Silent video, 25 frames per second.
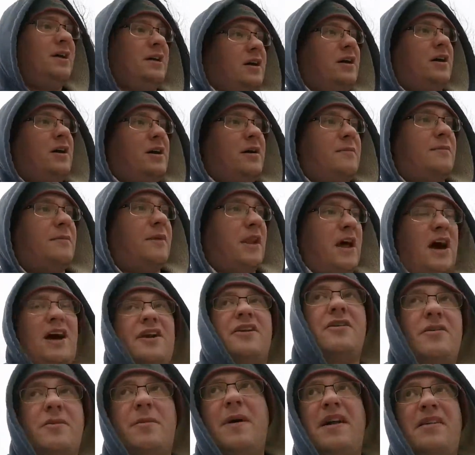A lot
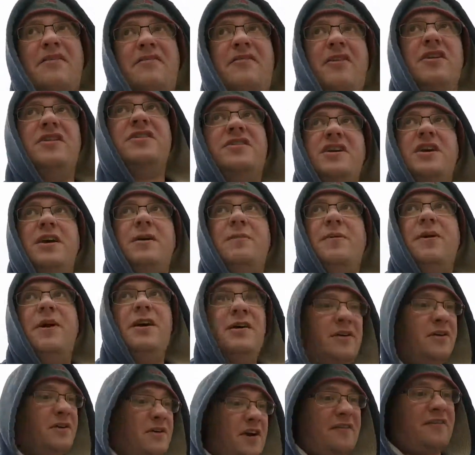are about 1 foot deep.
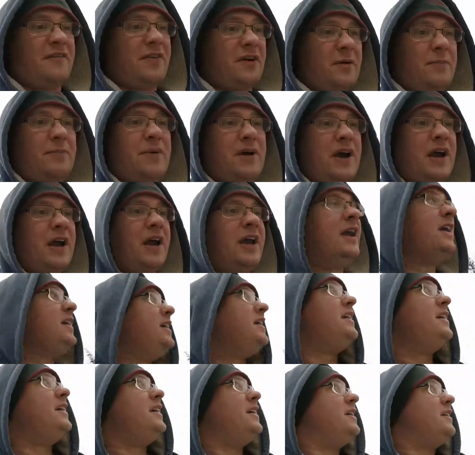They're not very big,
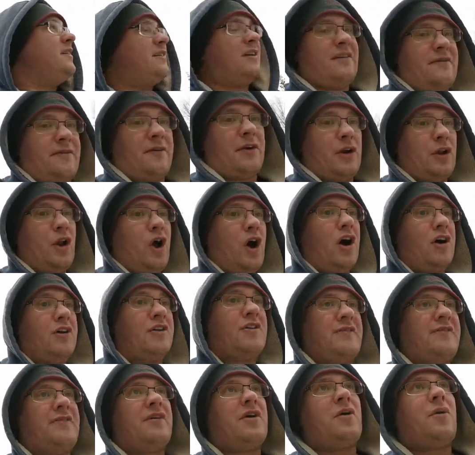they're not very long,
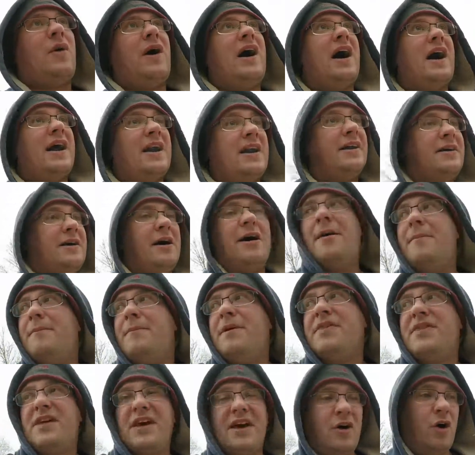they're not very wide,
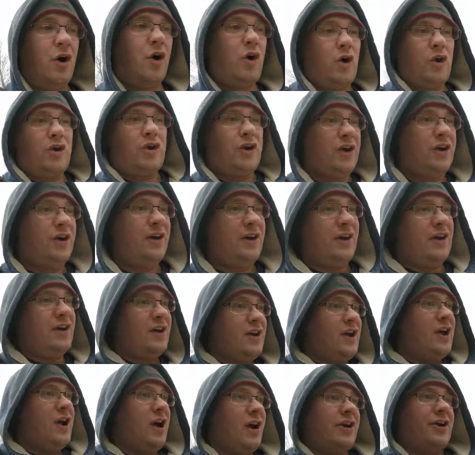but they hold
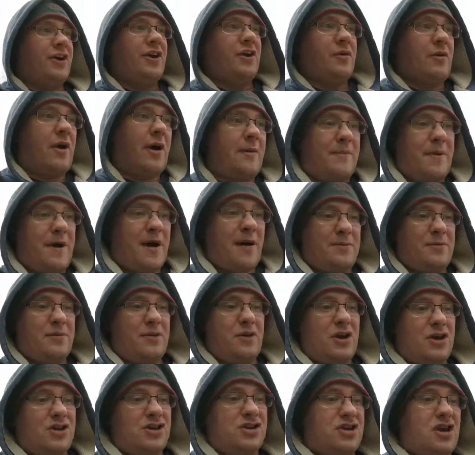a year-round
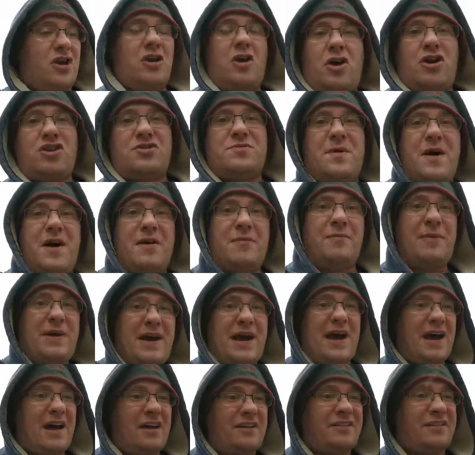population of largemouth
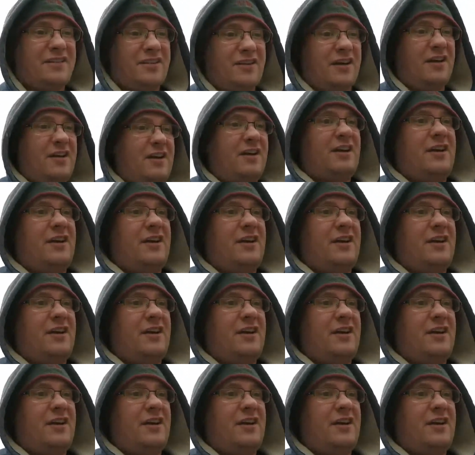bass,